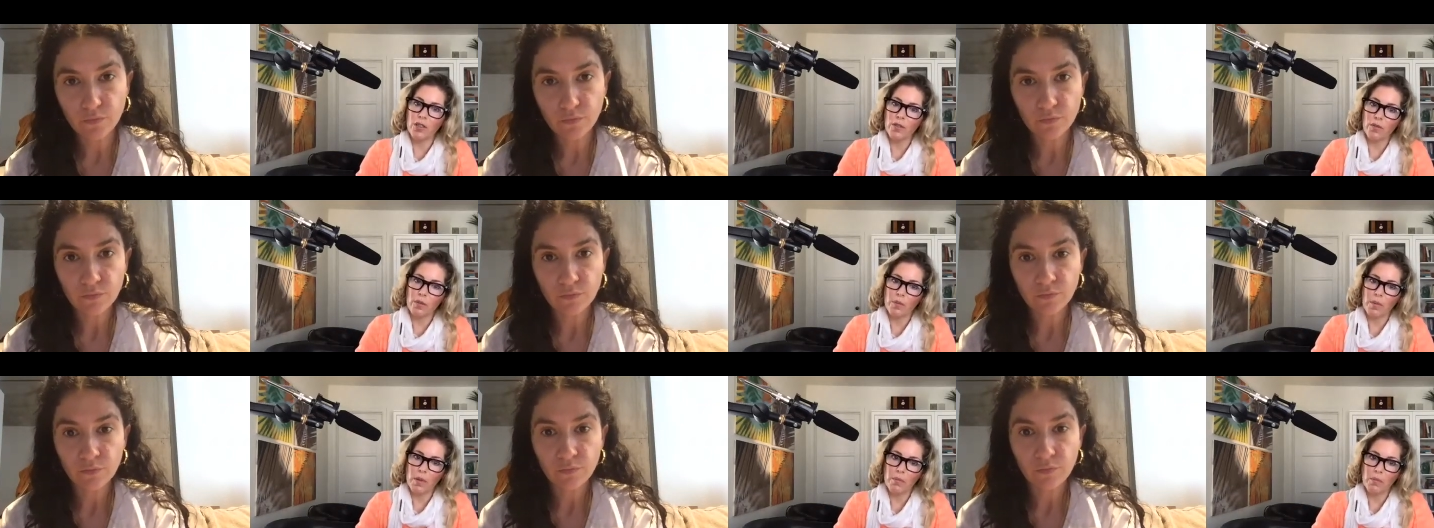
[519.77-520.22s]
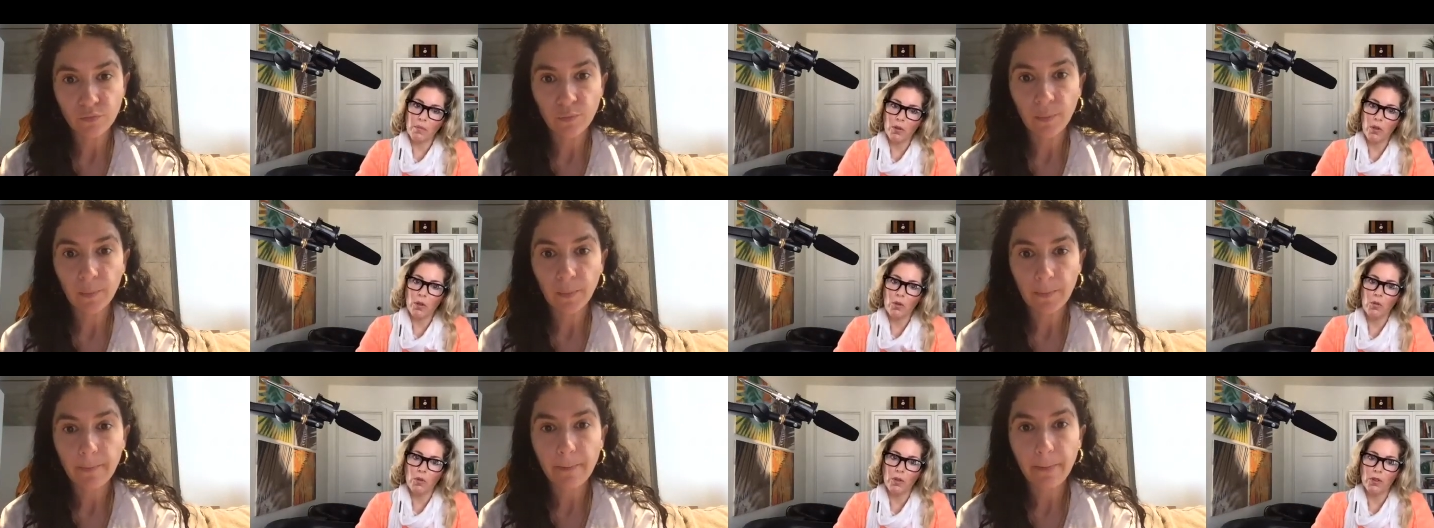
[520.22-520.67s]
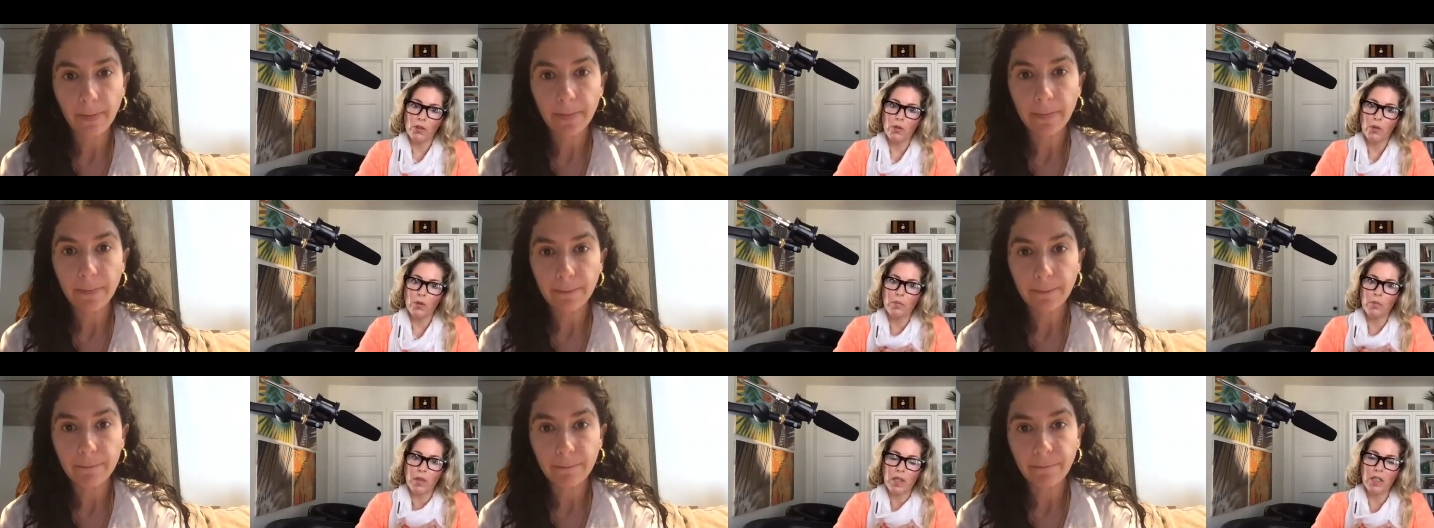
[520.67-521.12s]
Speaker 1: for people who want to
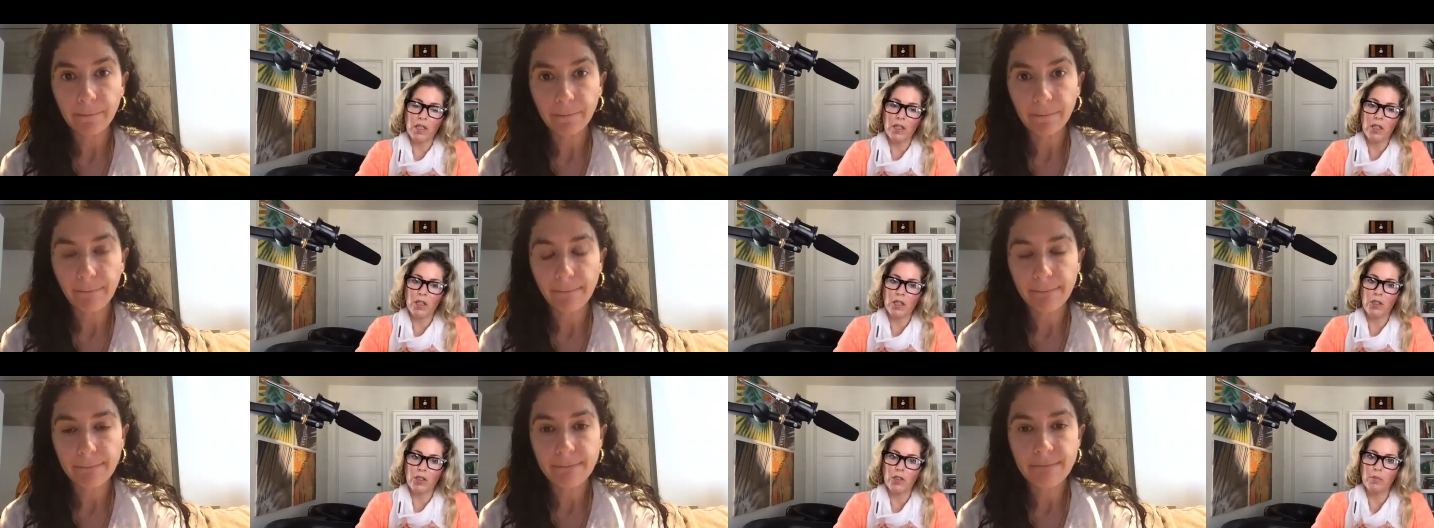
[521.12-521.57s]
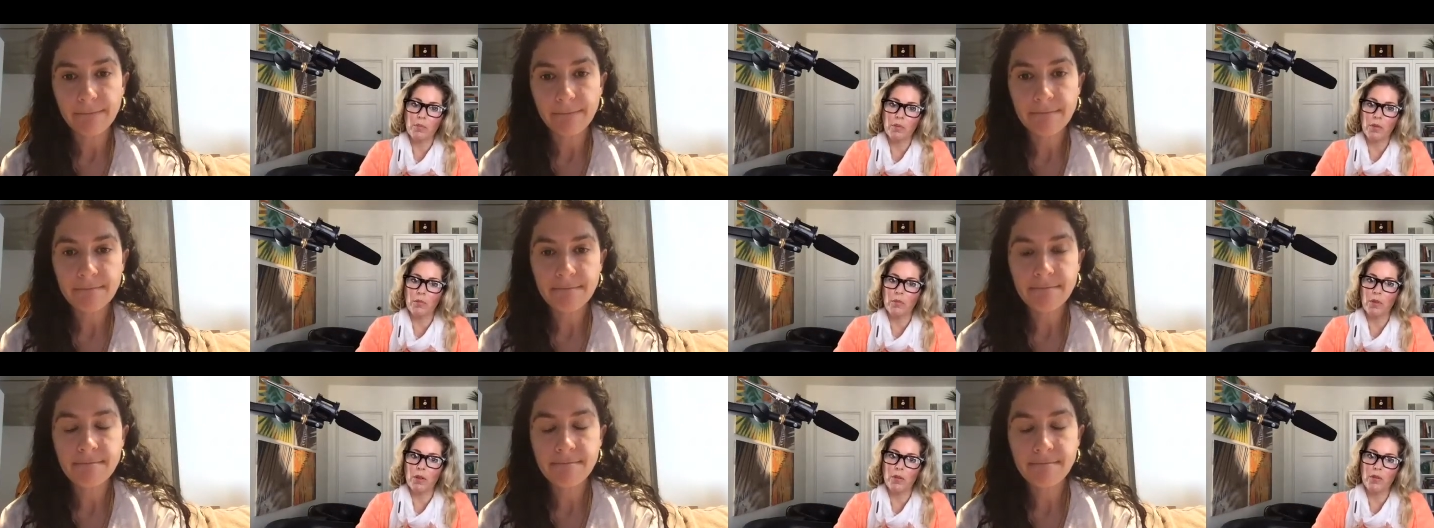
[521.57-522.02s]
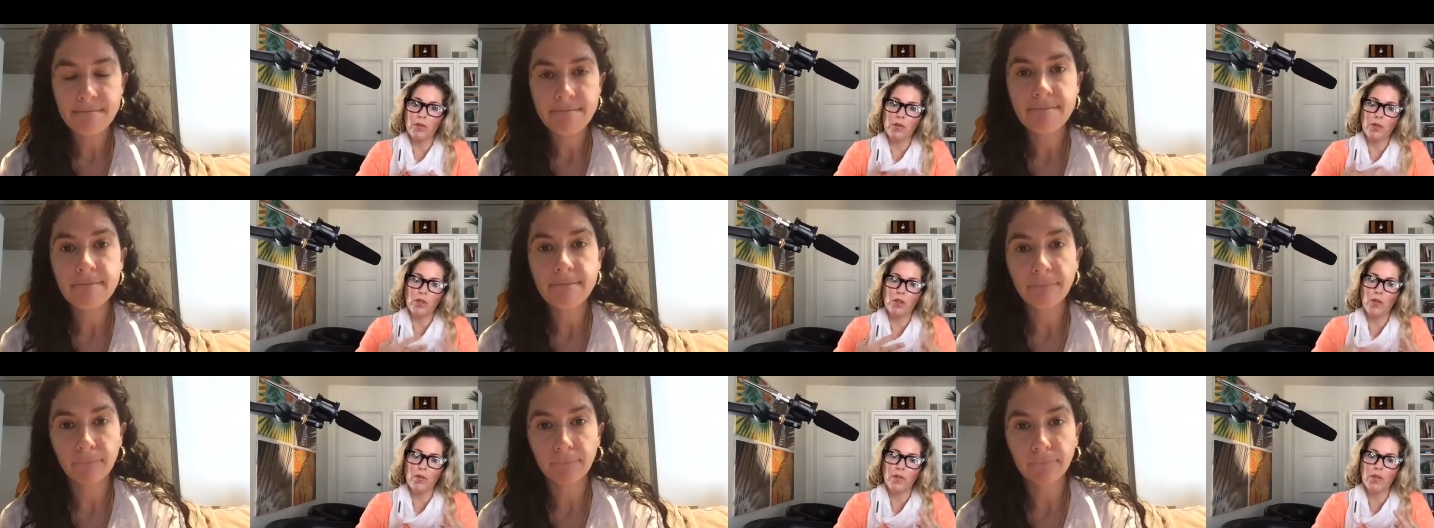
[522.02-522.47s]
appear to promote
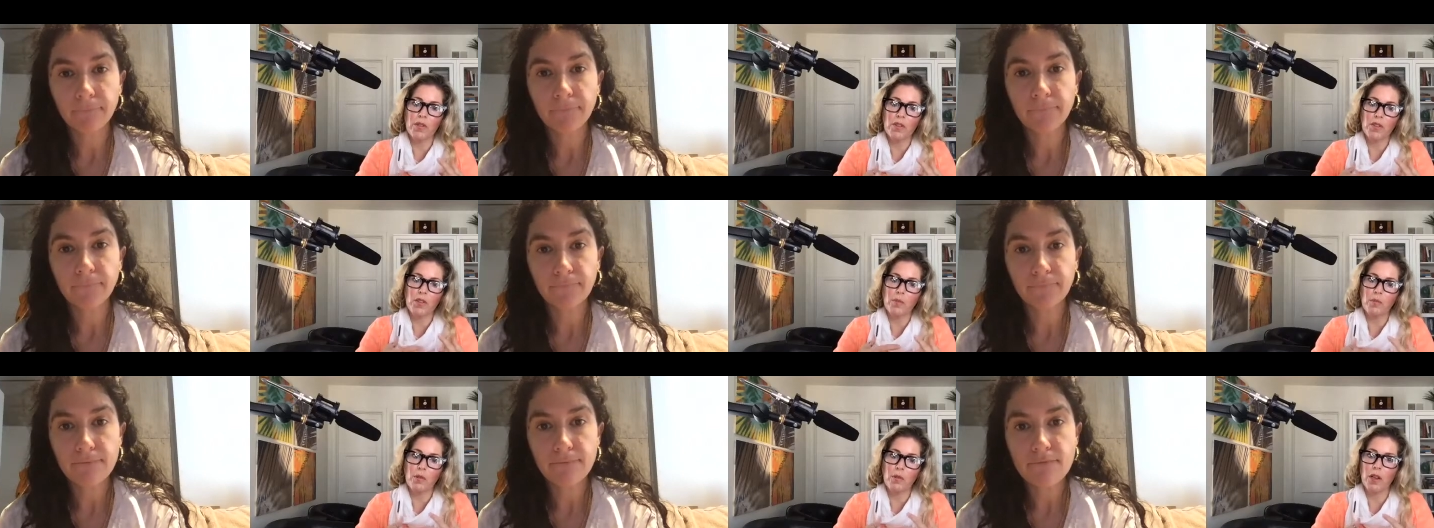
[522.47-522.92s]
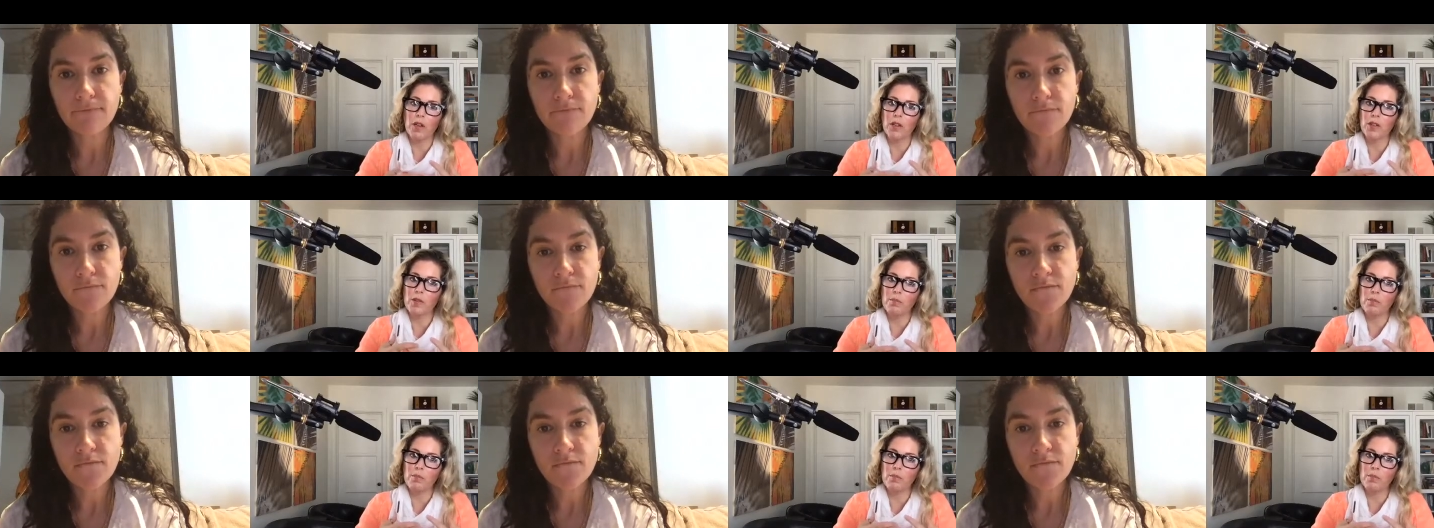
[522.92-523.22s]
services, products,